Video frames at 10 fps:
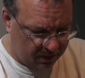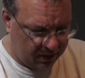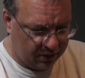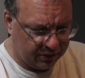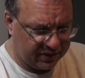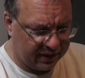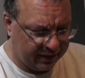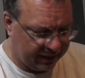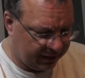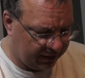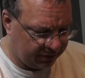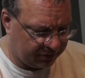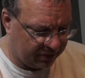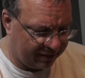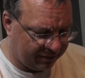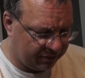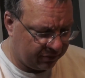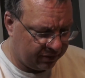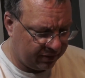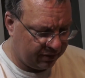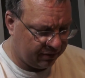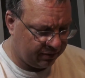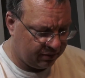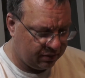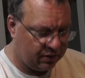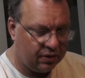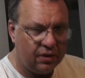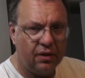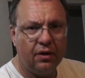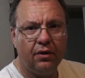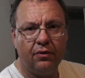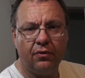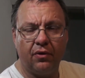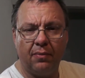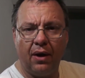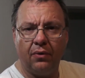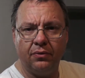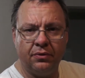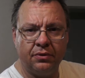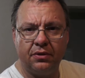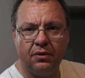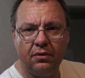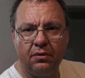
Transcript: You know, it's not like I was driving through the mountains